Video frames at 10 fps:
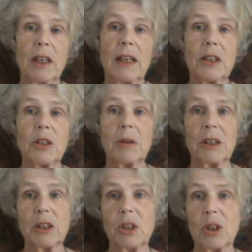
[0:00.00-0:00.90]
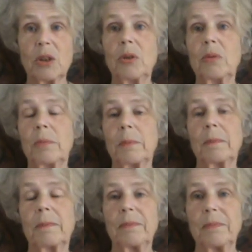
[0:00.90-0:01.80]
They're doing the two
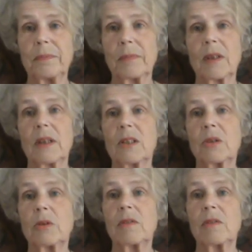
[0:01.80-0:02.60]
sort